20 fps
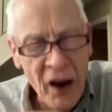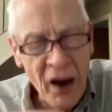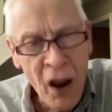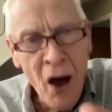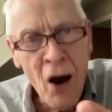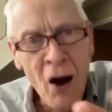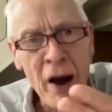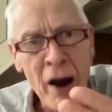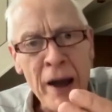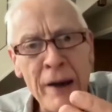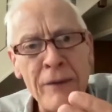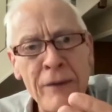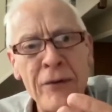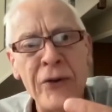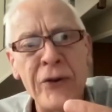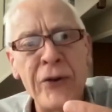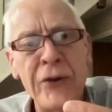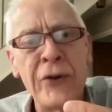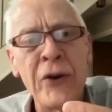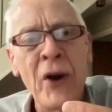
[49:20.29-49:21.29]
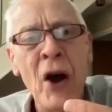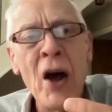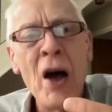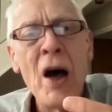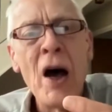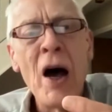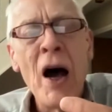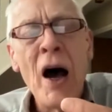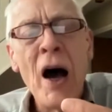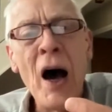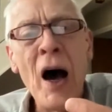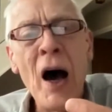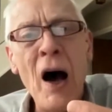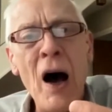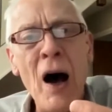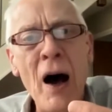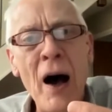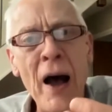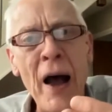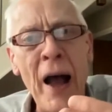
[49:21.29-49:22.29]
lives
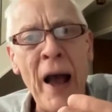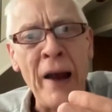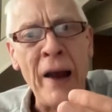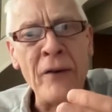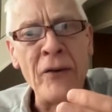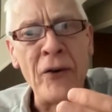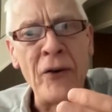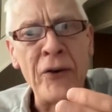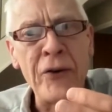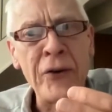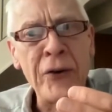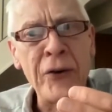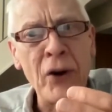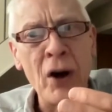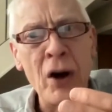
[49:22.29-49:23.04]
and